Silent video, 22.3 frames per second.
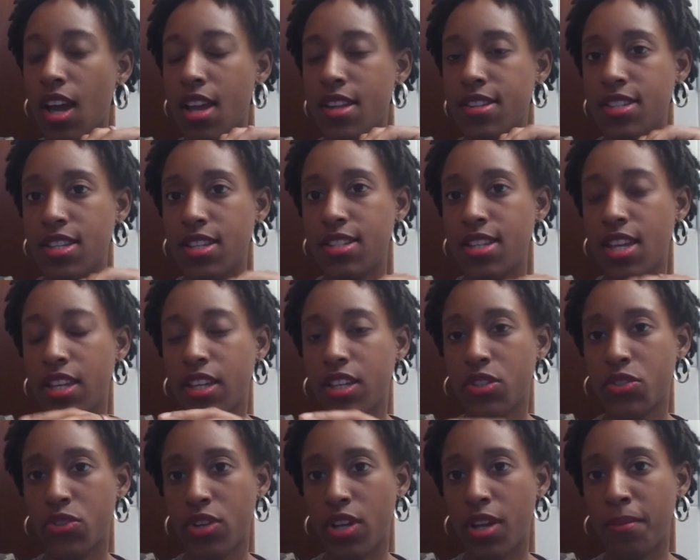I did take a
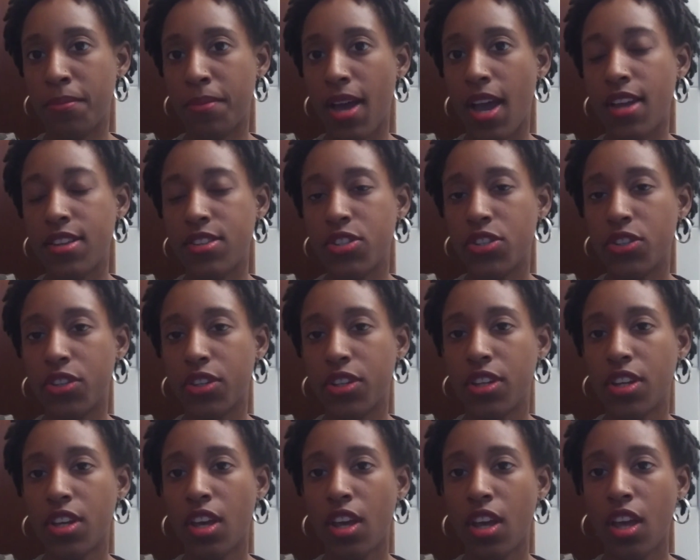trip. I
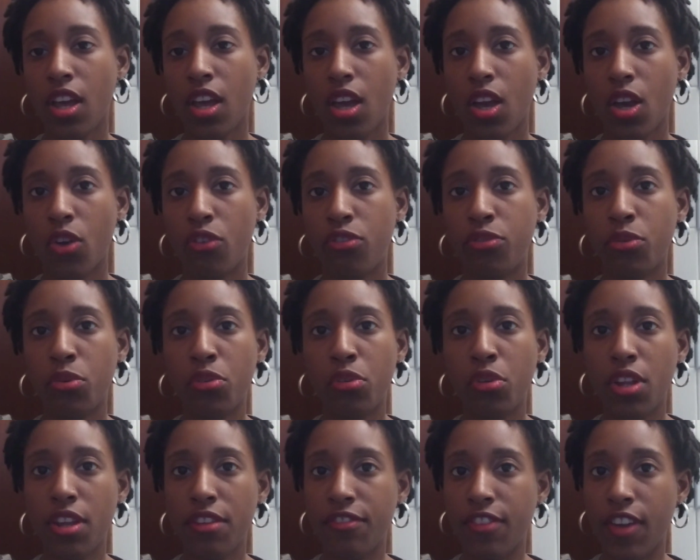took
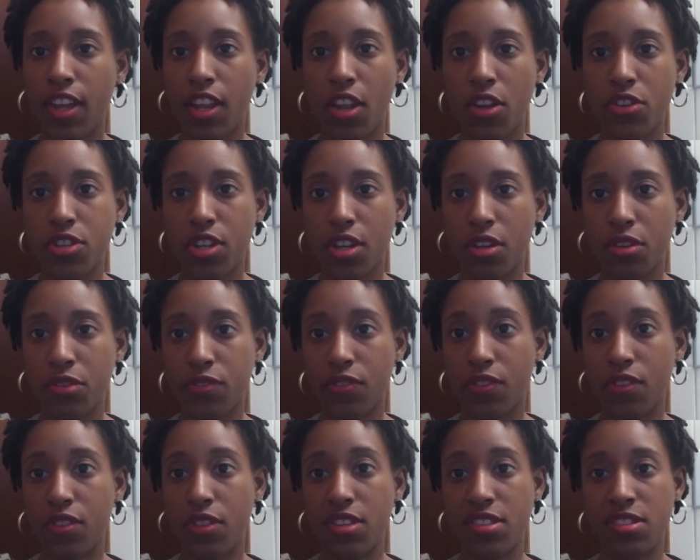full advantage of
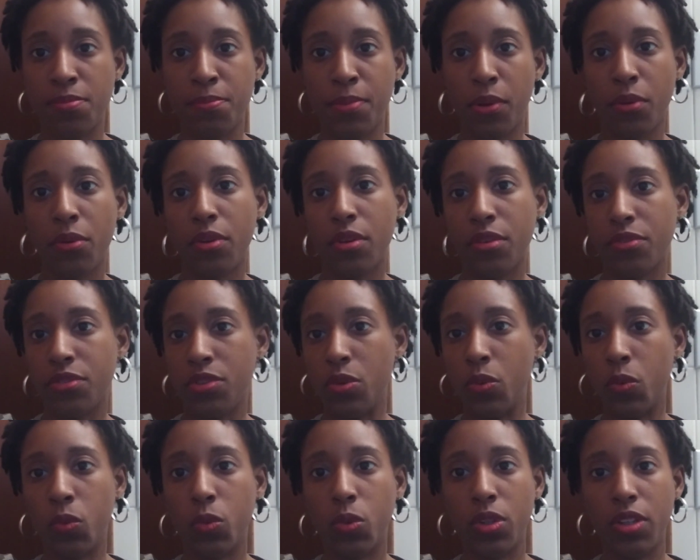the spirit of
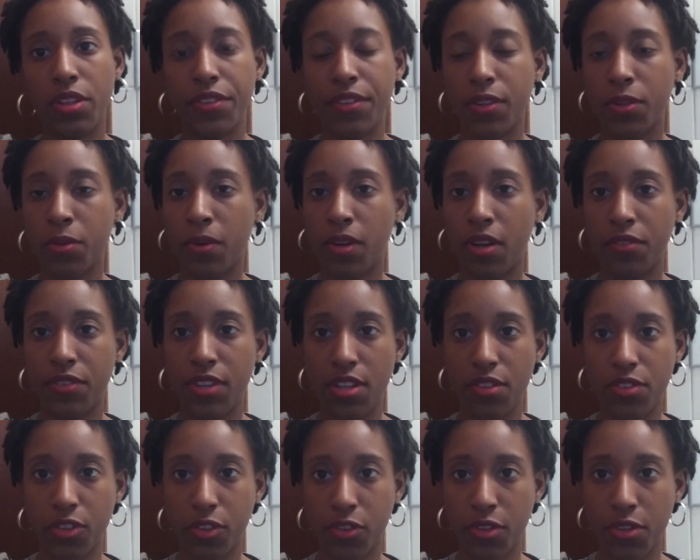Yule and the 12
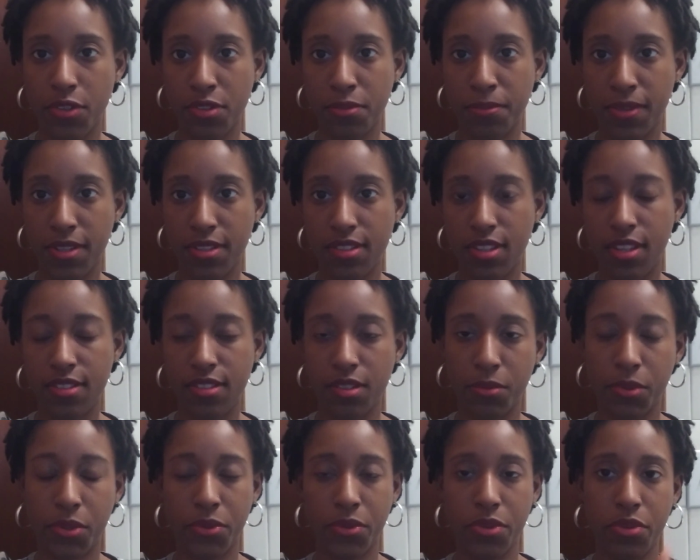days of Christmas as
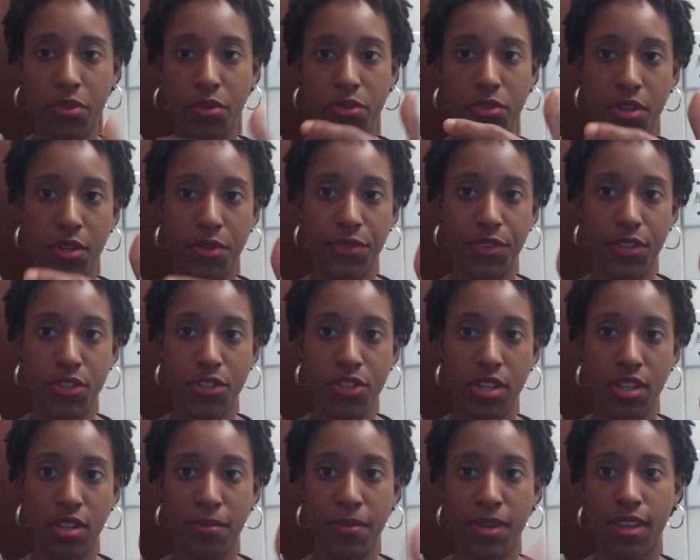I'm going through
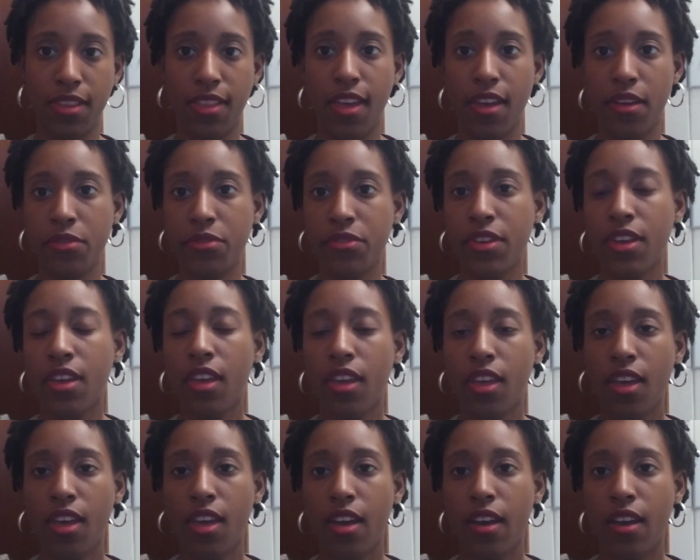transition in my life.
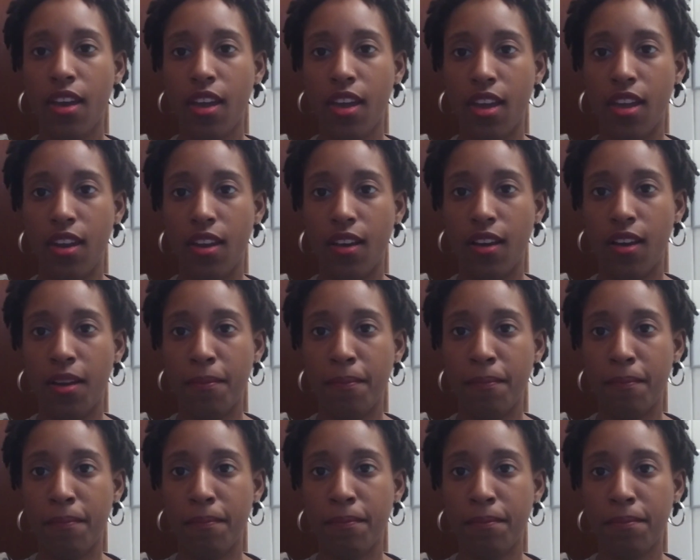And
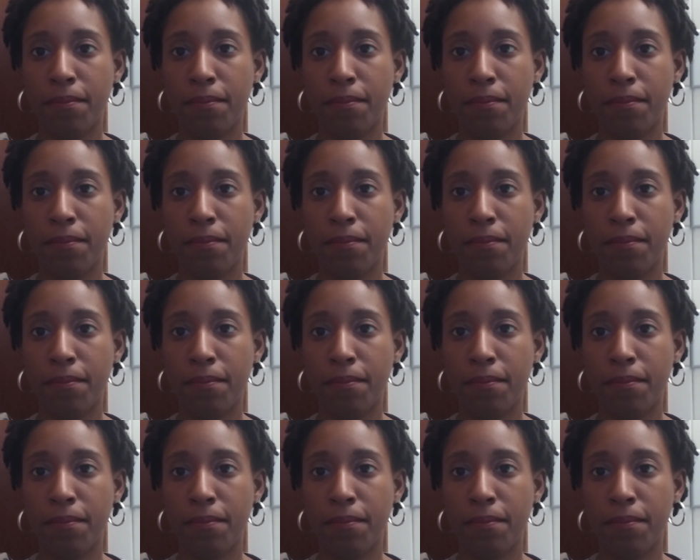um,